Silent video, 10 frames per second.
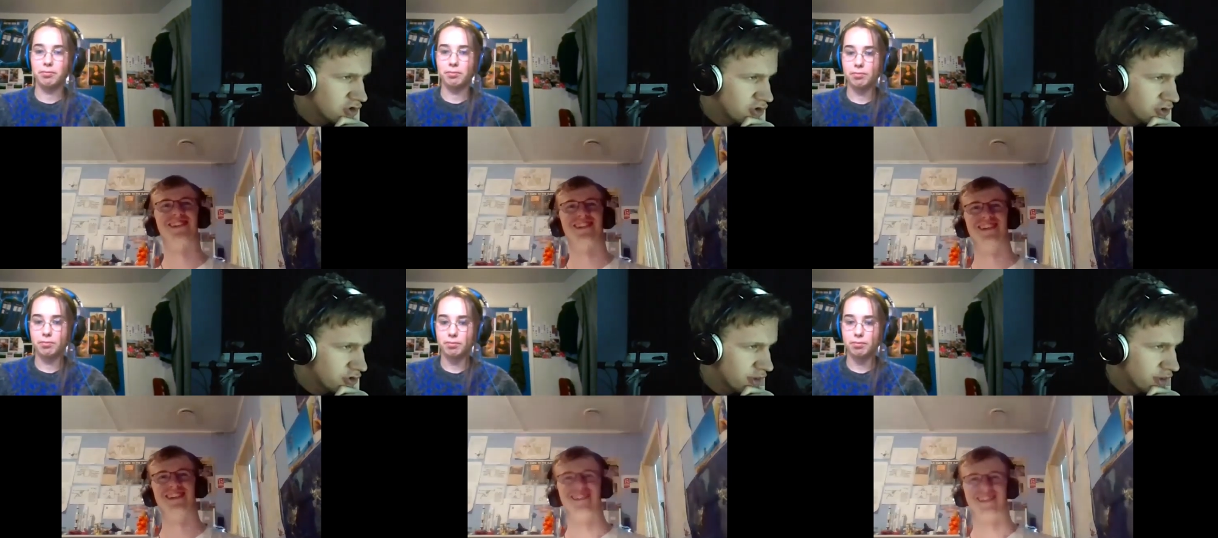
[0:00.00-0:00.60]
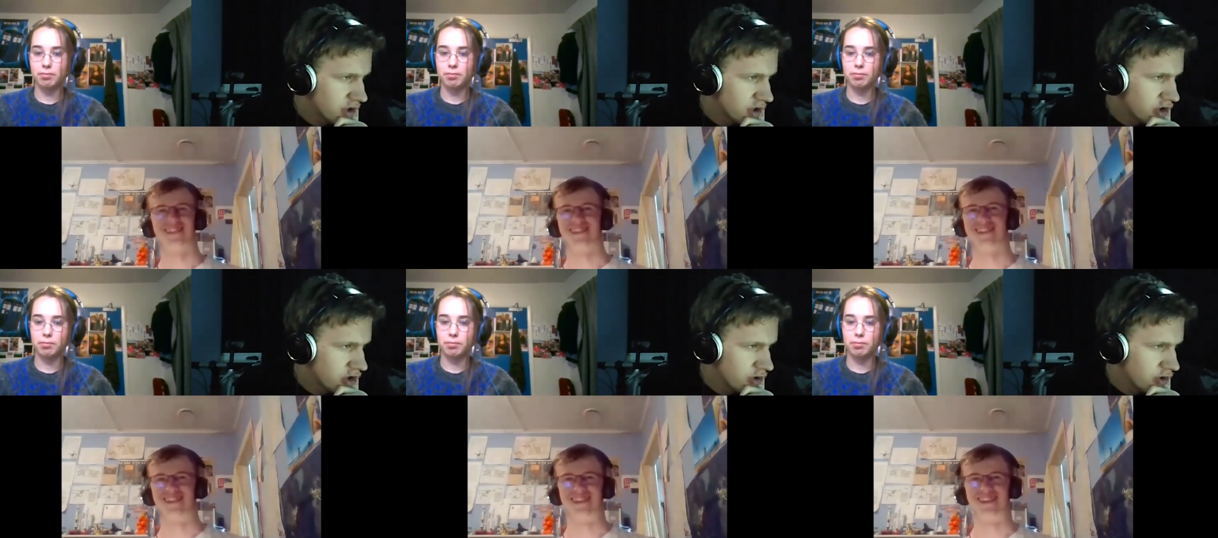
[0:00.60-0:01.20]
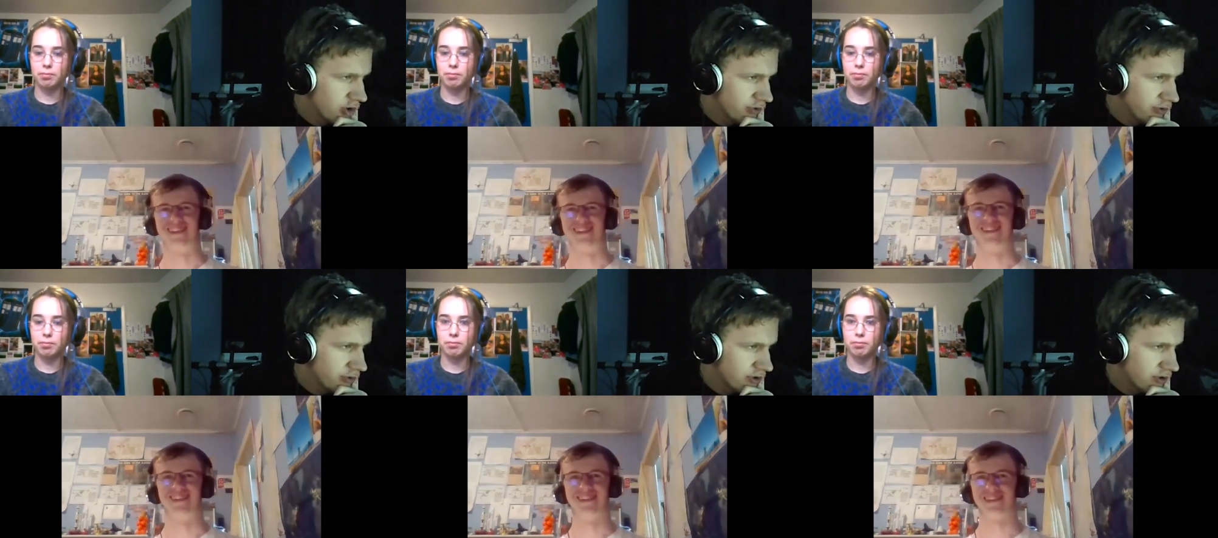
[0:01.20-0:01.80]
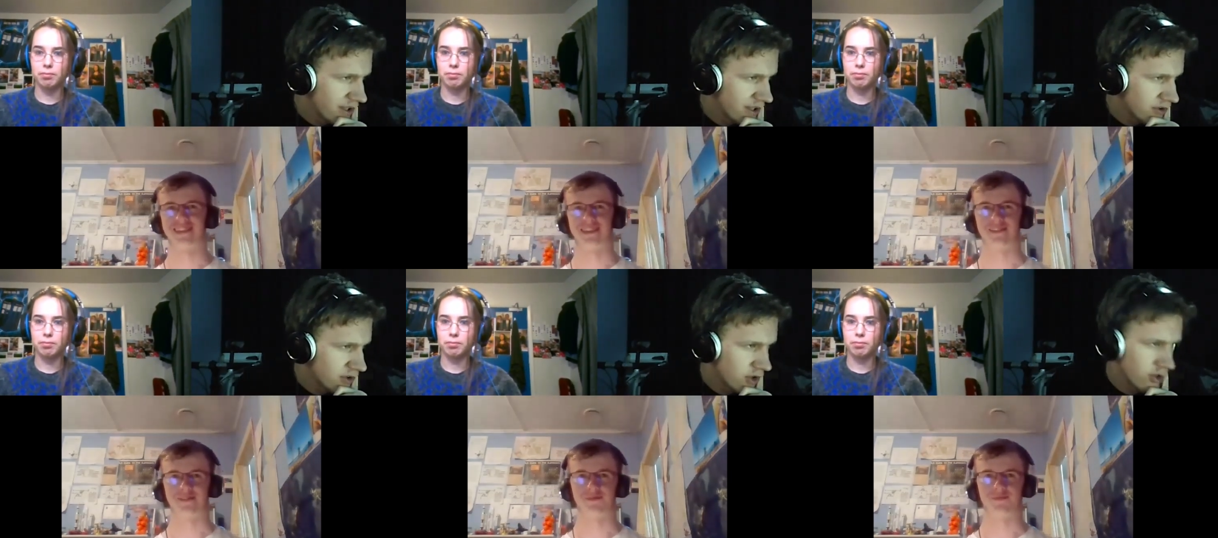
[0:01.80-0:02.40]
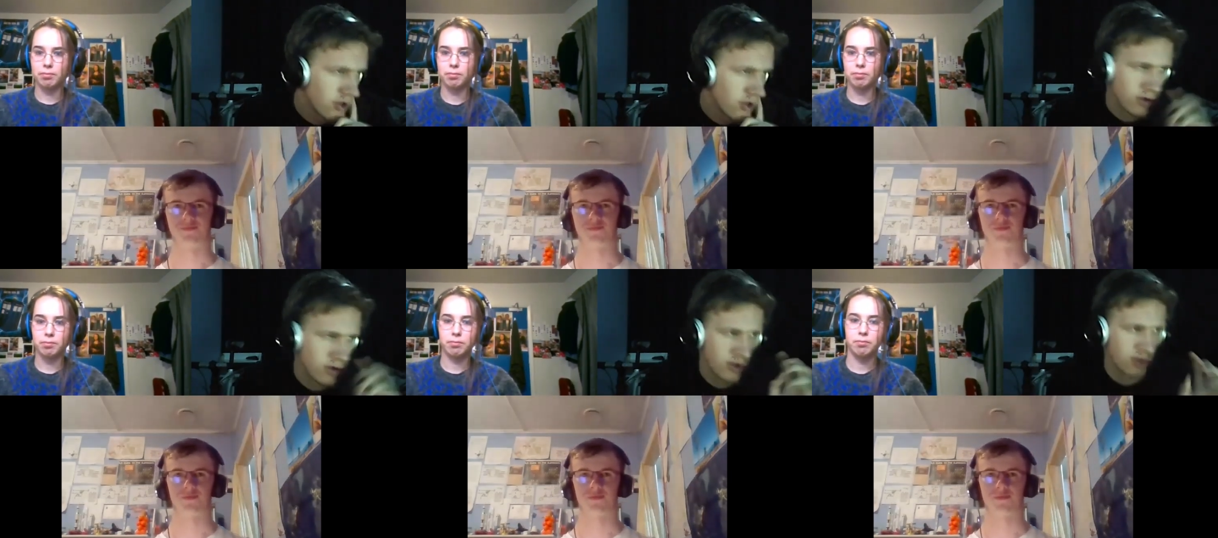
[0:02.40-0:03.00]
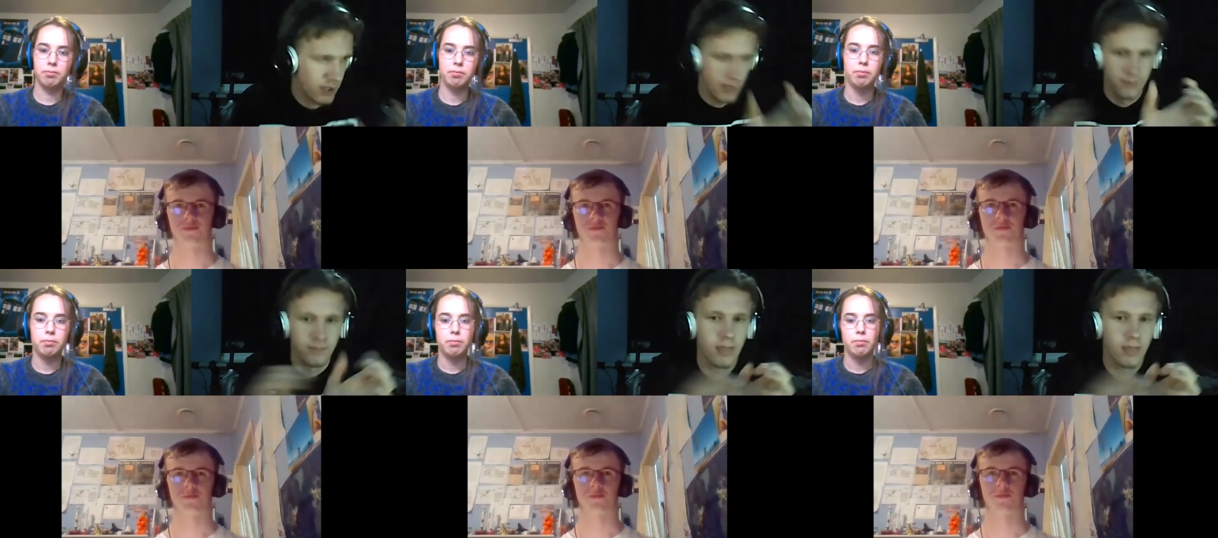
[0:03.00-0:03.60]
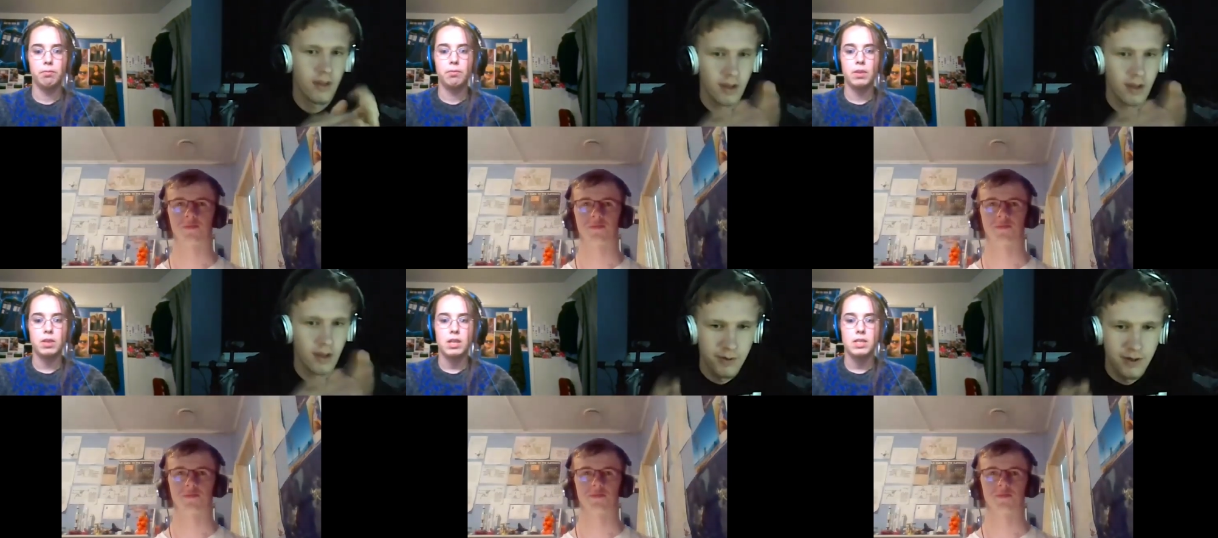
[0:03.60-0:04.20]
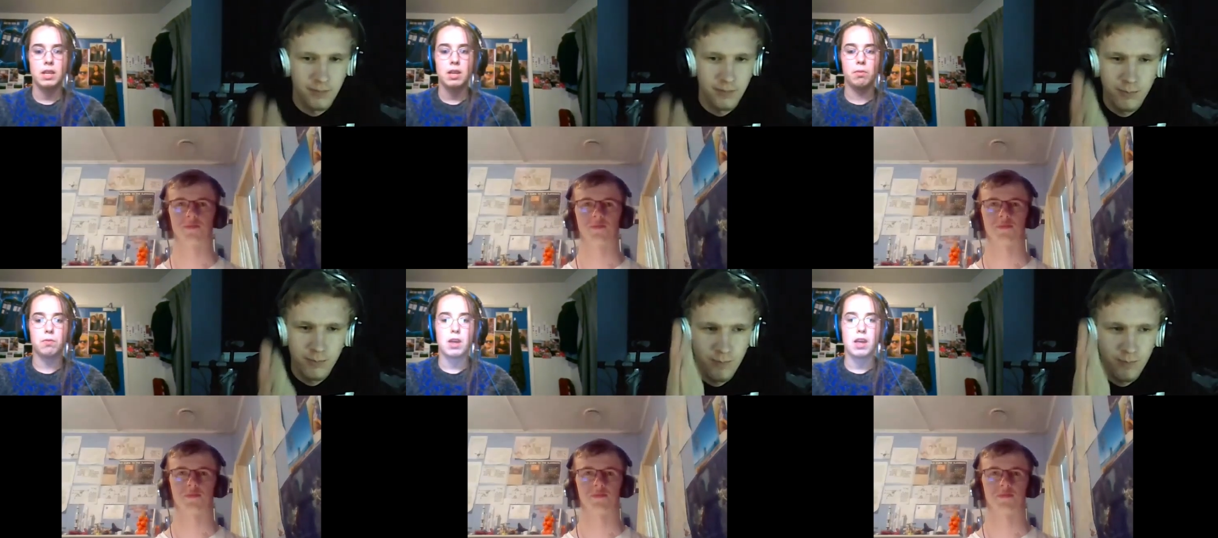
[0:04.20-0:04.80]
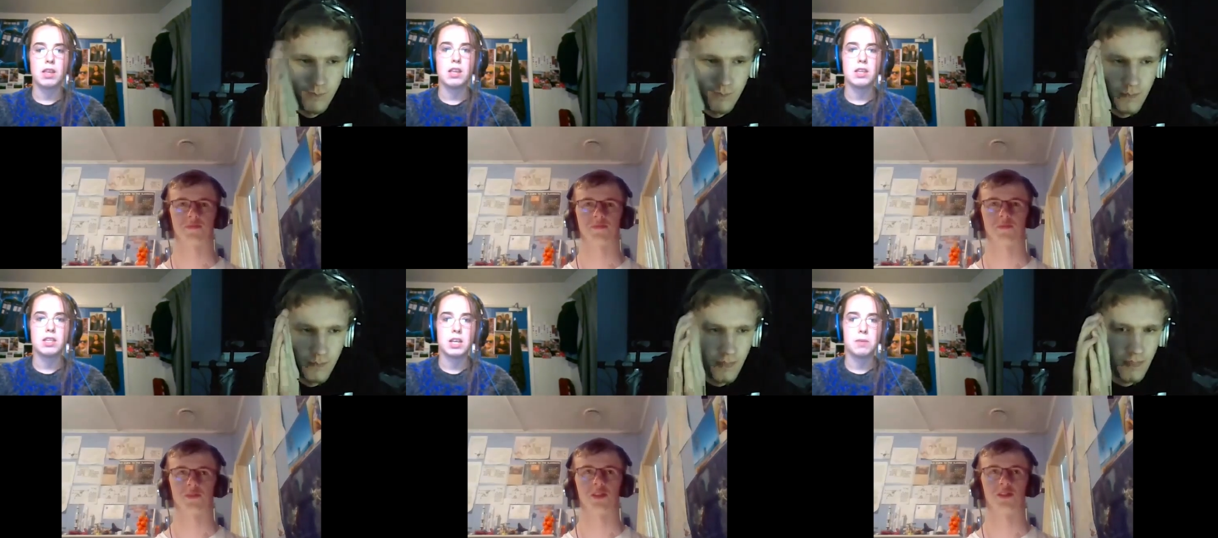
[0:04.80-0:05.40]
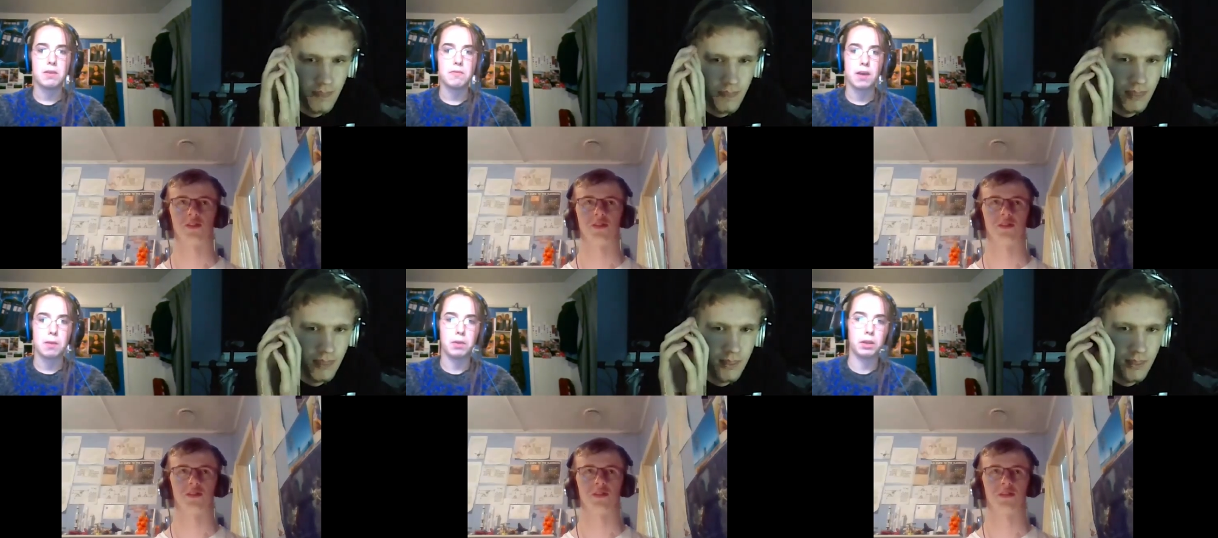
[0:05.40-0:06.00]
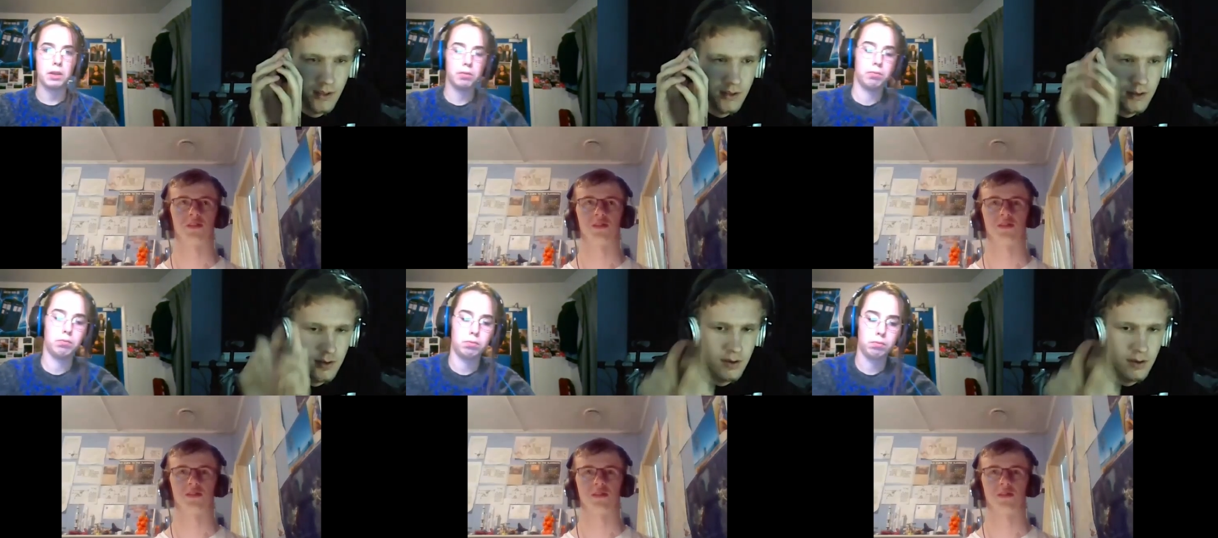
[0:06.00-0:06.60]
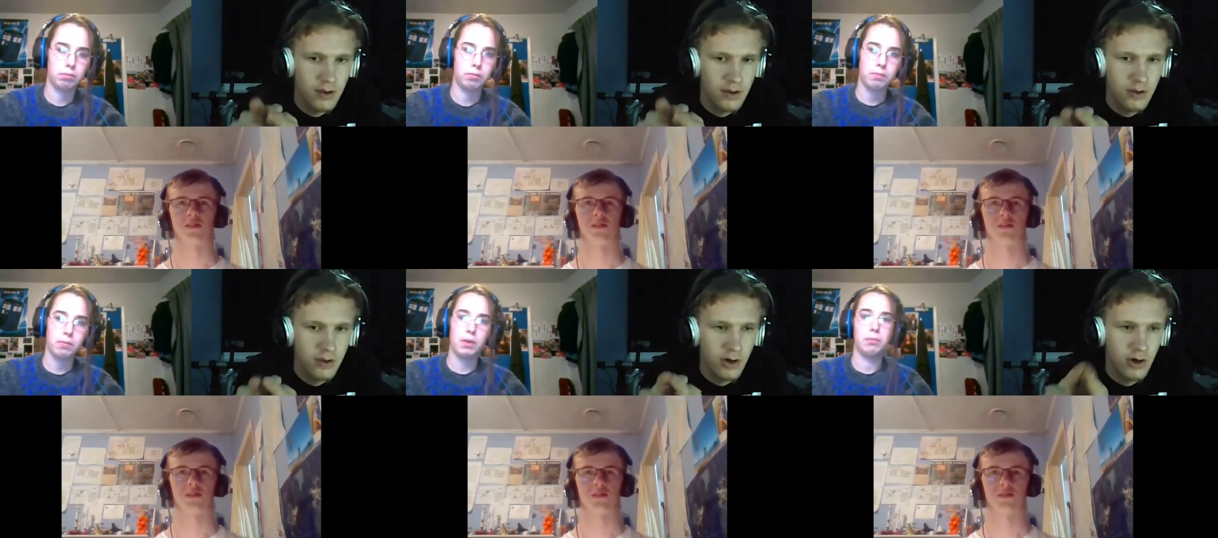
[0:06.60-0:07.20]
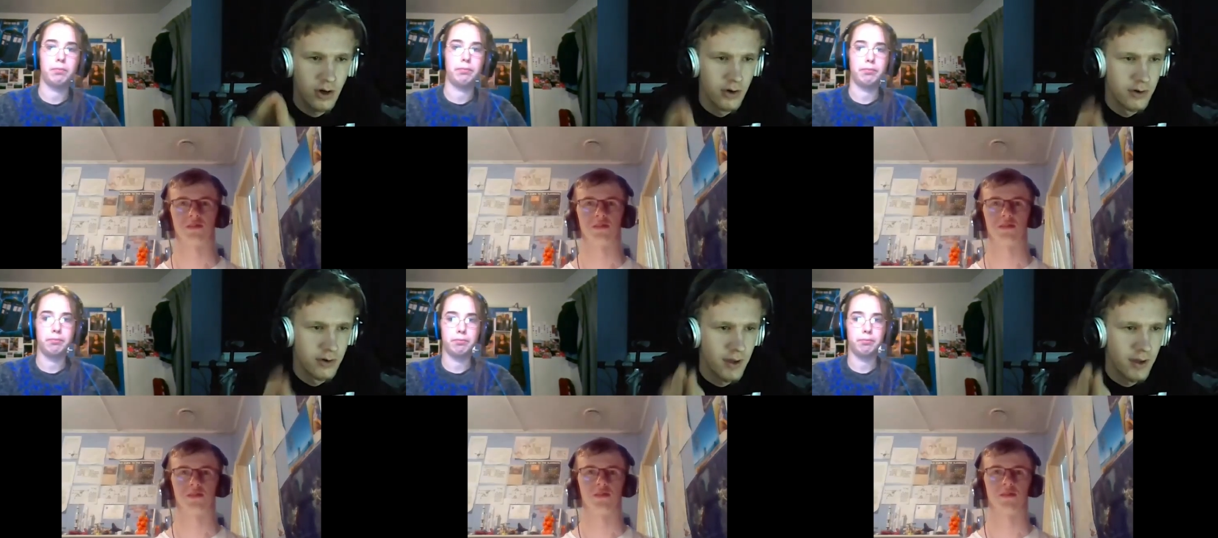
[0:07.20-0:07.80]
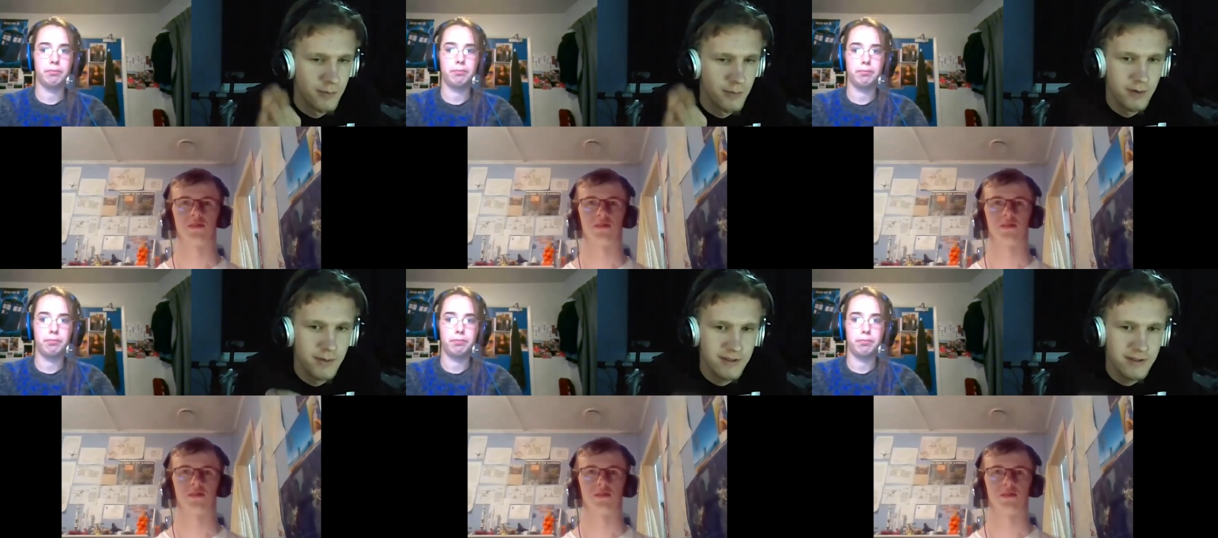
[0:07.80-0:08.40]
Speaker 1: tuberculosis. Okay, I'm gonna.
Speaker 2: in the TB family.
Speaker 1: No, no, no. I'm gonna be